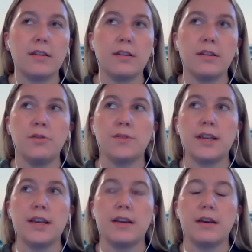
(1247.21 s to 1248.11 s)

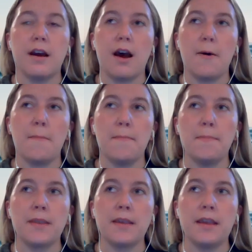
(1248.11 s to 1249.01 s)
Using
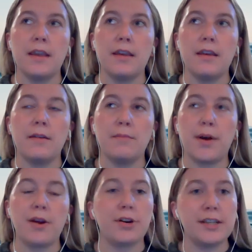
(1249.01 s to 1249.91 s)

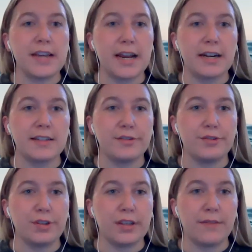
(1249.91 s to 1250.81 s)
priority status is
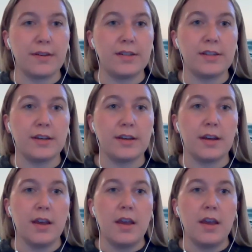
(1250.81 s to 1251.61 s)
usually given to